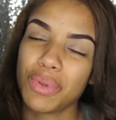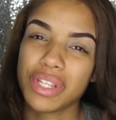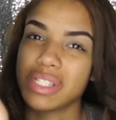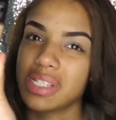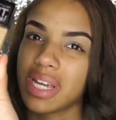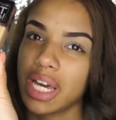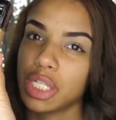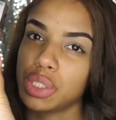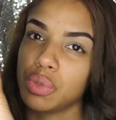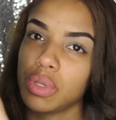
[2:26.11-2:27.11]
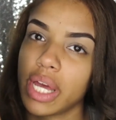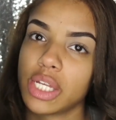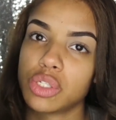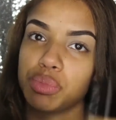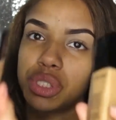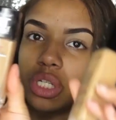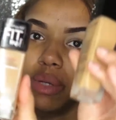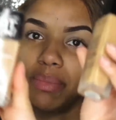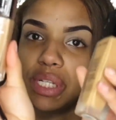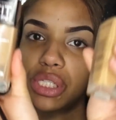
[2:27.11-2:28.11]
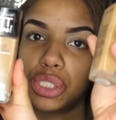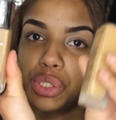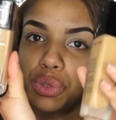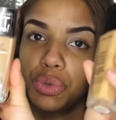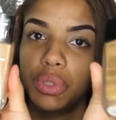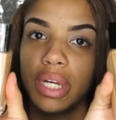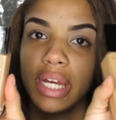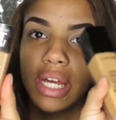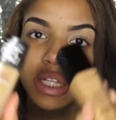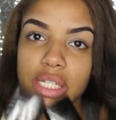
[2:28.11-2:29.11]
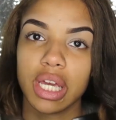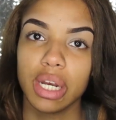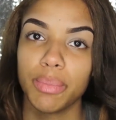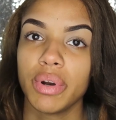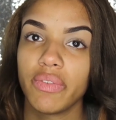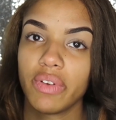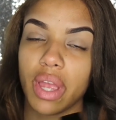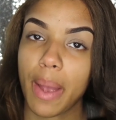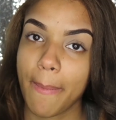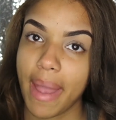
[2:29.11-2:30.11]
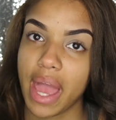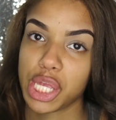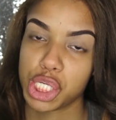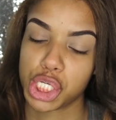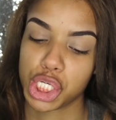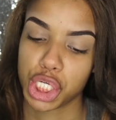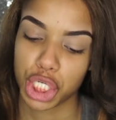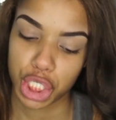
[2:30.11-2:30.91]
But this is kind of too light, so I'm just gonna mix the two to get a perfect match.